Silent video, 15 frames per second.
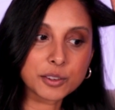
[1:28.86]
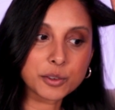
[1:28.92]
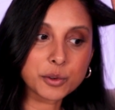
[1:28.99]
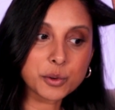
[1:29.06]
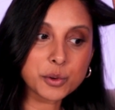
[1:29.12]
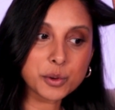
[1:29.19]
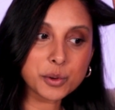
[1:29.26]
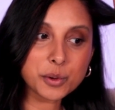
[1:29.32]

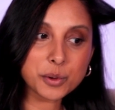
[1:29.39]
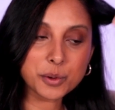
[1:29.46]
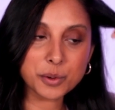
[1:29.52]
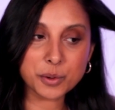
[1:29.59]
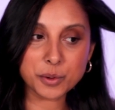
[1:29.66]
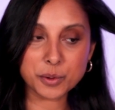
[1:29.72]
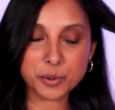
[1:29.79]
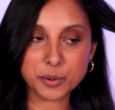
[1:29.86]

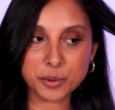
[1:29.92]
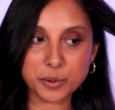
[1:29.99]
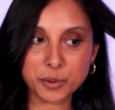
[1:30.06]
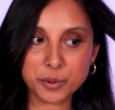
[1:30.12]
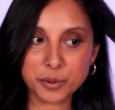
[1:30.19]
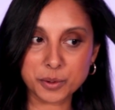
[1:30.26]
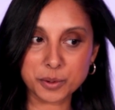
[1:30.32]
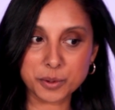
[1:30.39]

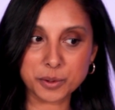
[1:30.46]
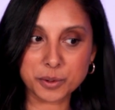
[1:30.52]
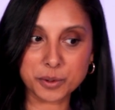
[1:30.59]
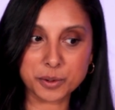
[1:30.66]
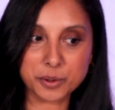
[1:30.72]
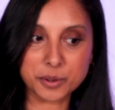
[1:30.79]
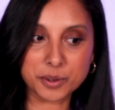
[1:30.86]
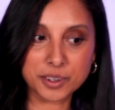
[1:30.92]

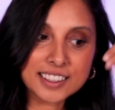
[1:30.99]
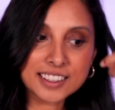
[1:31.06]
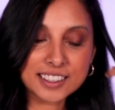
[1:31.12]
Ooh.